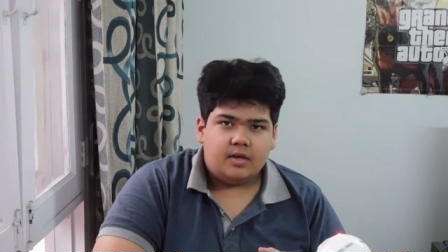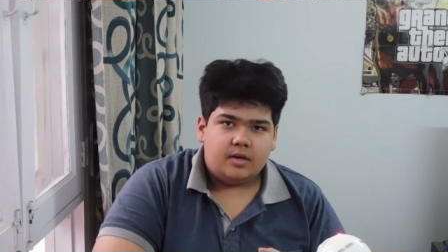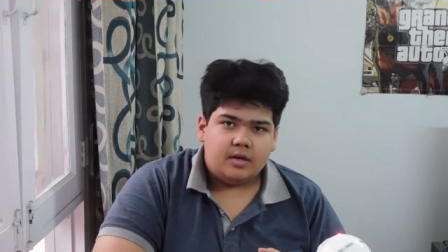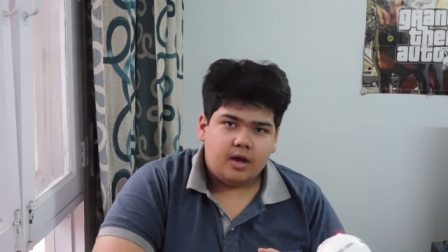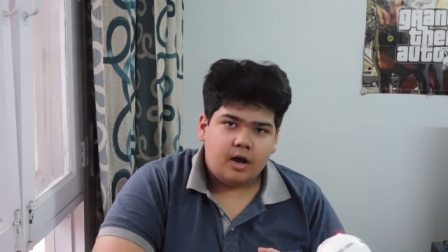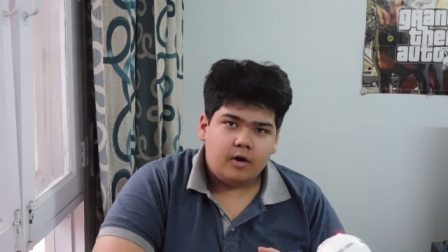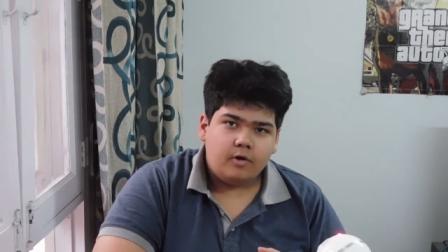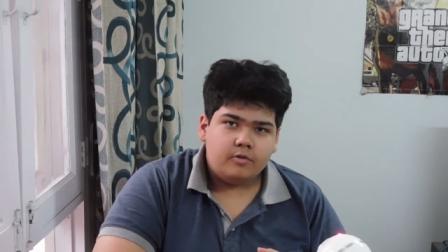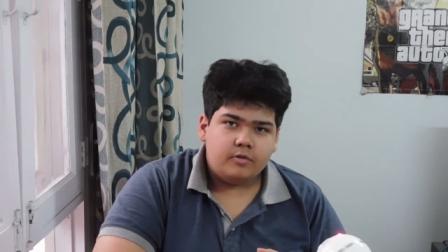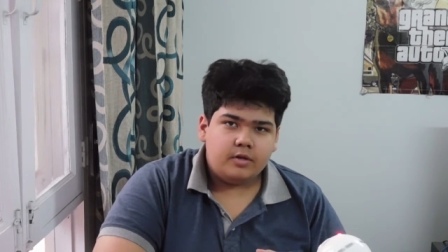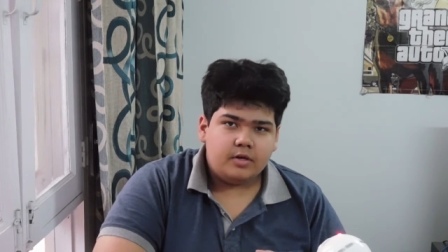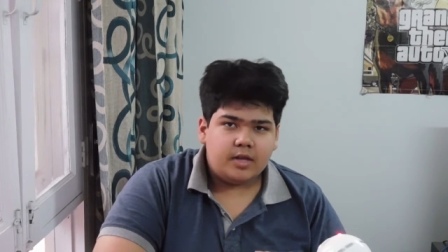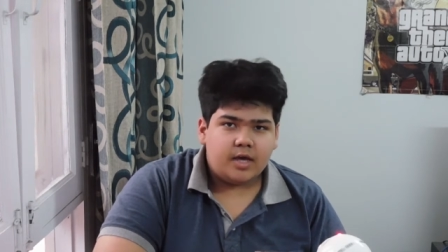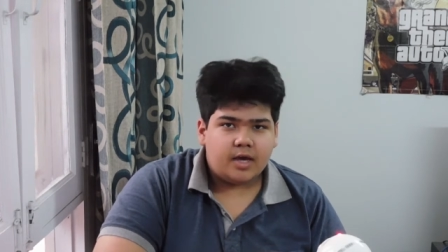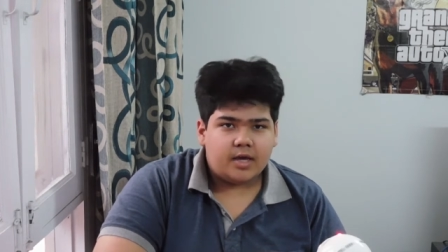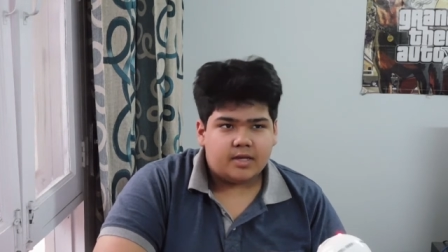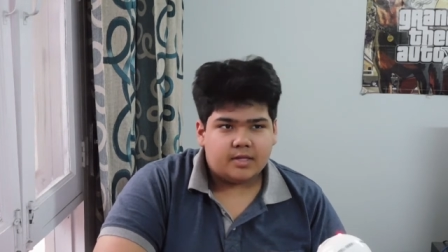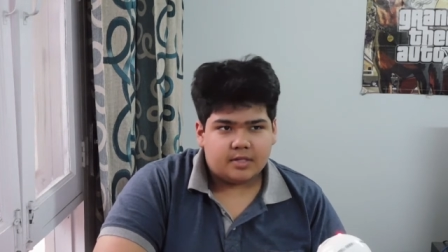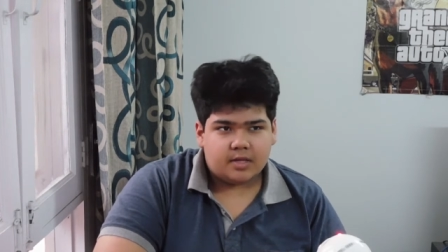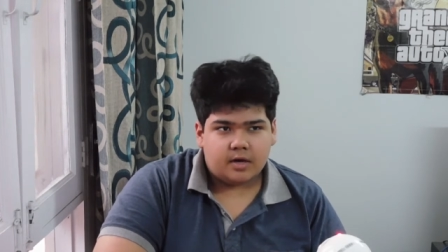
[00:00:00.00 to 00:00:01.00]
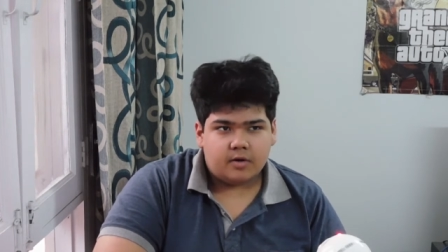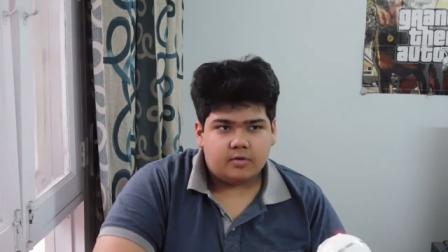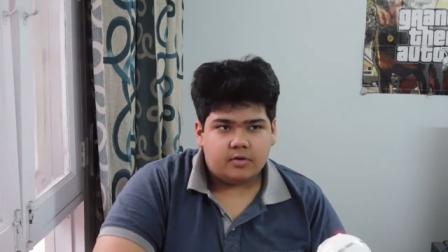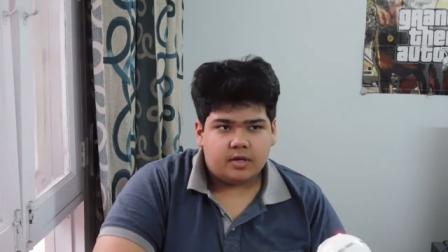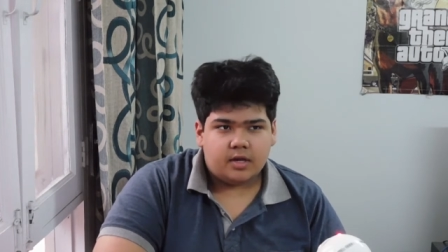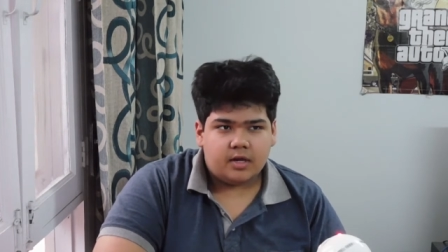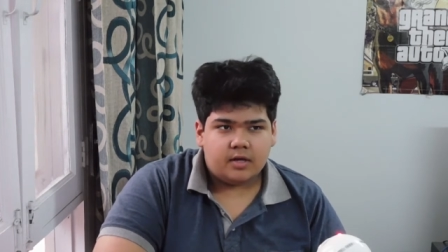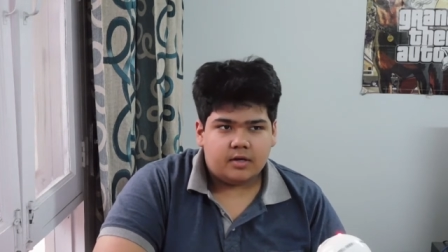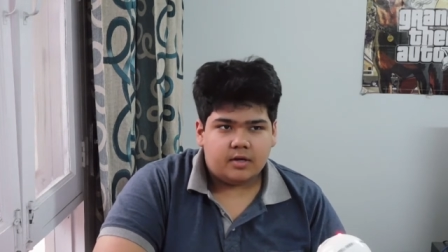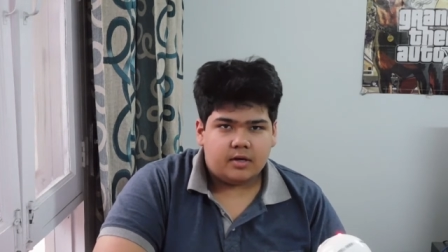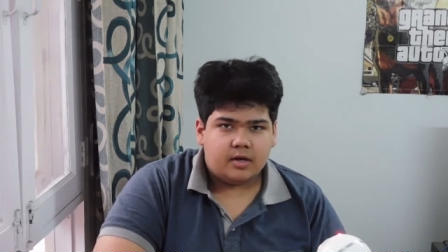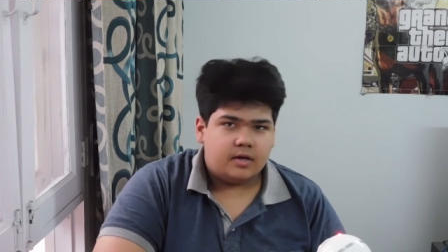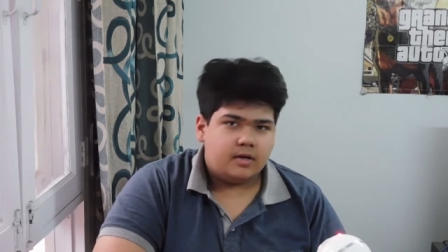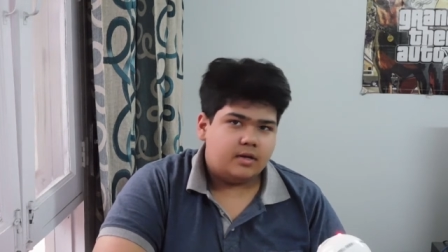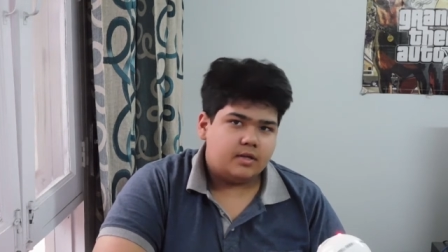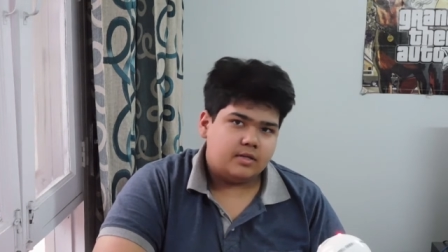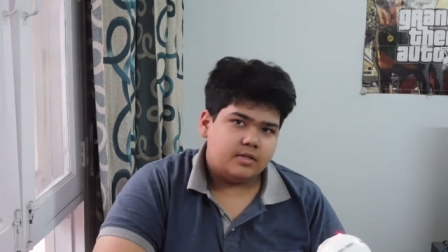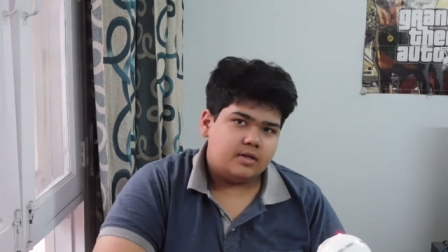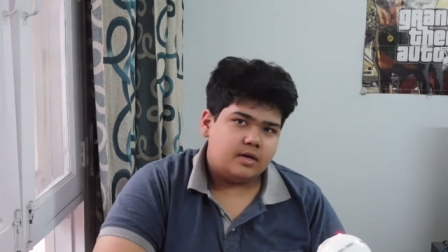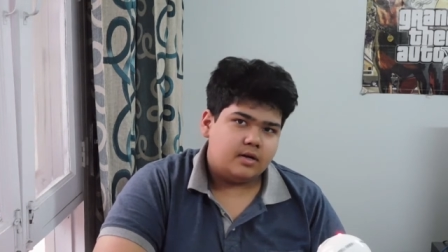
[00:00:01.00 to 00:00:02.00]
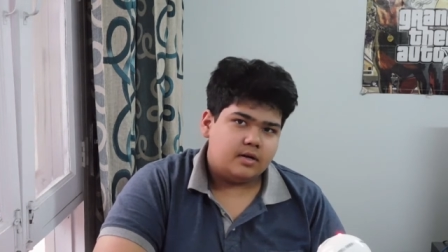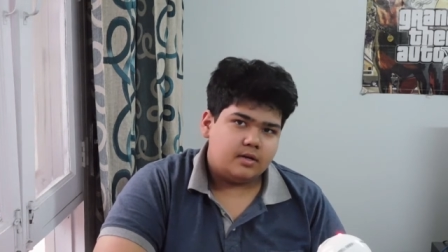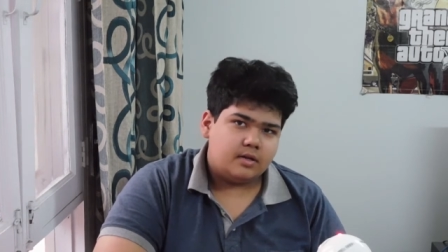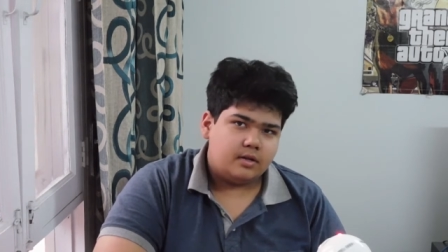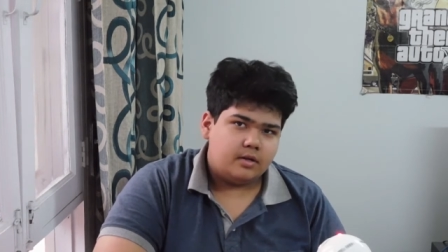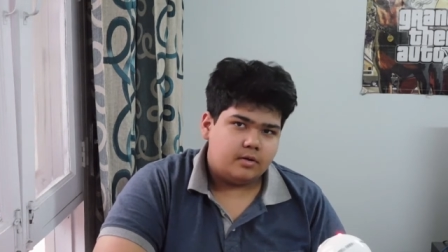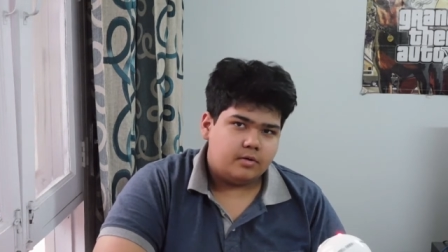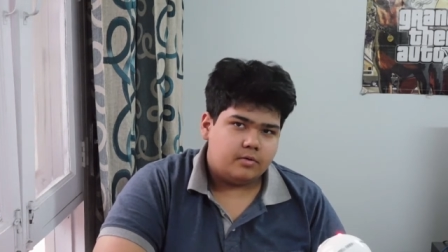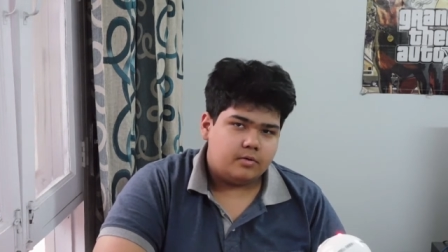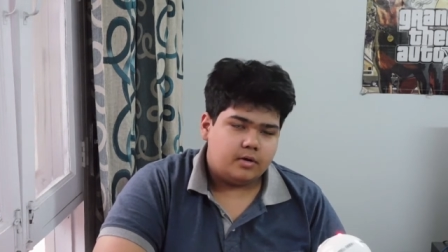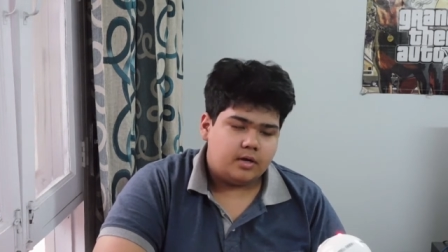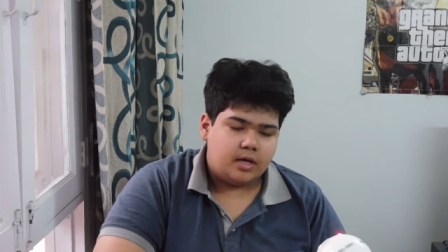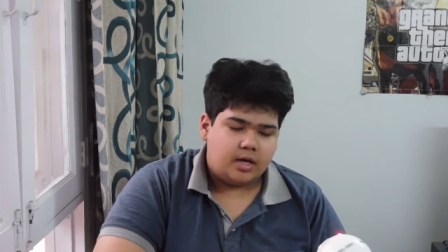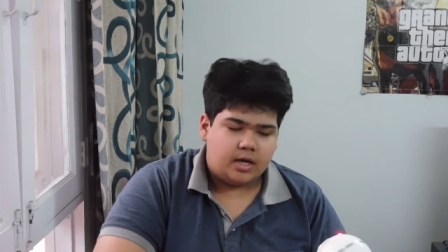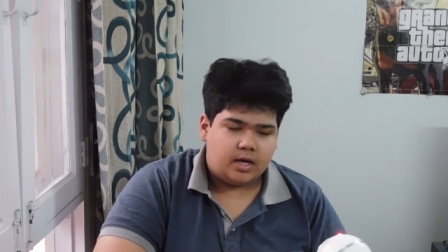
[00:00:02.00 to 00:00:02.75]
Now the tech is outdated and discontinued,